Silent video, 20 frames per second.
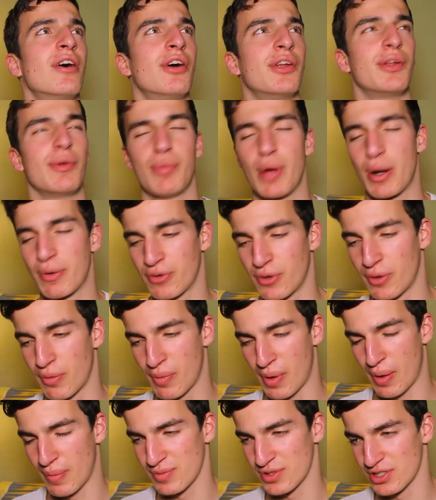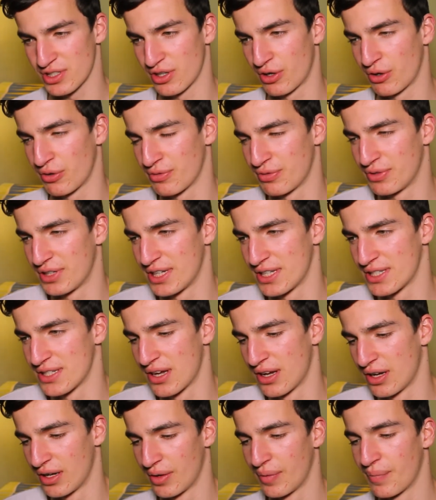the performance of these
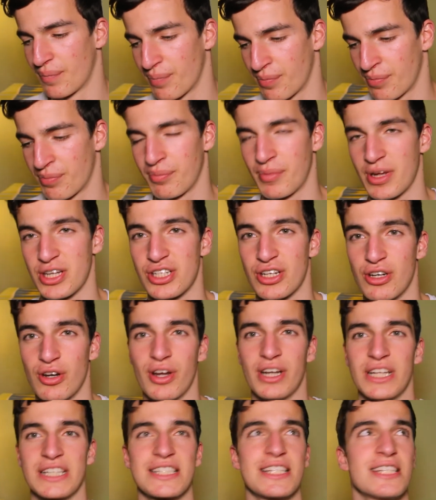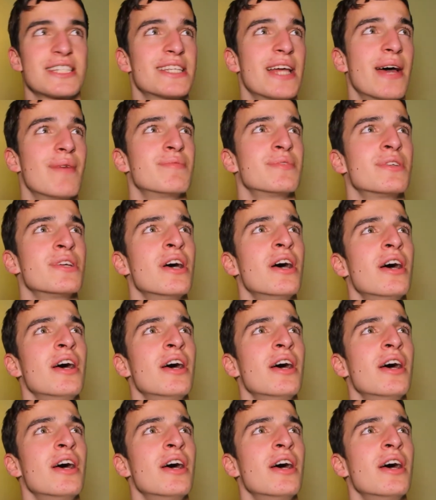uh, machine learning systems